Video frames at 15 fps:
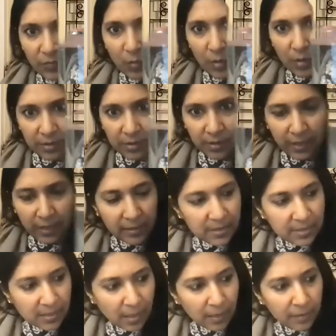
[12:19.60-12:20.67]
water in the
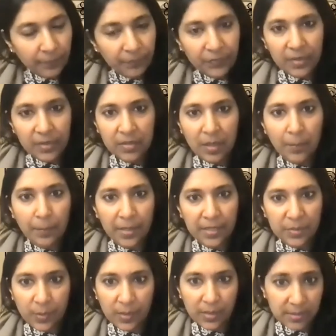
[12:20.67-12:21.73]
sun,
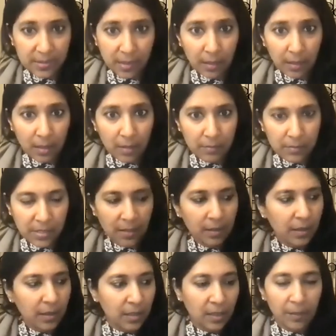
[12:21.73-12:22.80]
someplace where the sun comes in.
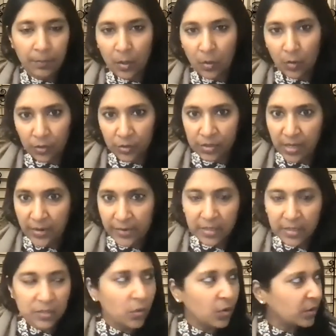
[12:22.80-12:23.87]
It can be on your
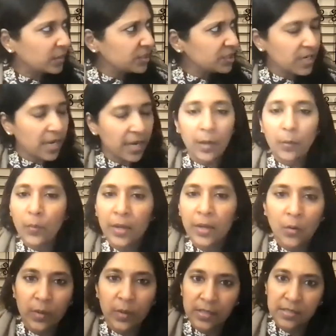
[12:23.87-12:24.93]
terrace or just any
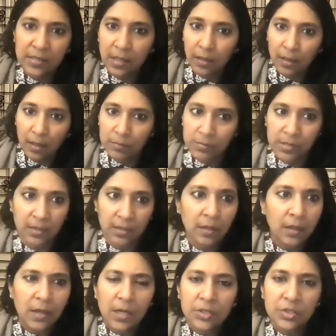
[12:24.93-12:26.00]
window where the sun comes in.
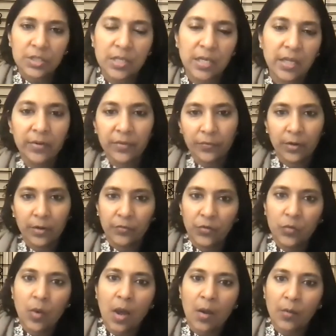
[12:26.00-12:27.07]
Just leave it for a
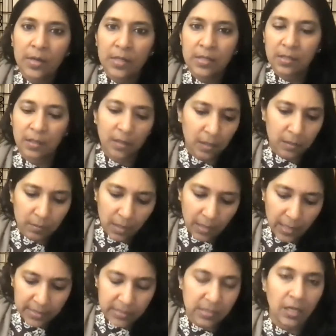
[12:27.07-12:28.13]
few hours, and then the
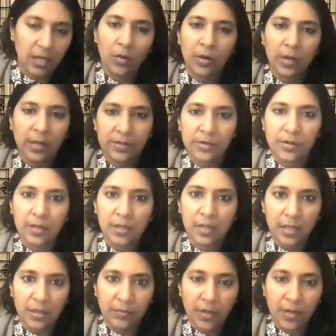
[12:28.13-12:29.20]
next day or later in
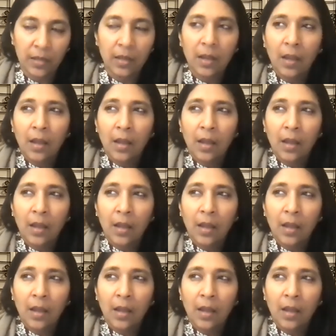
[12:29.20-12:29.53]
the evening,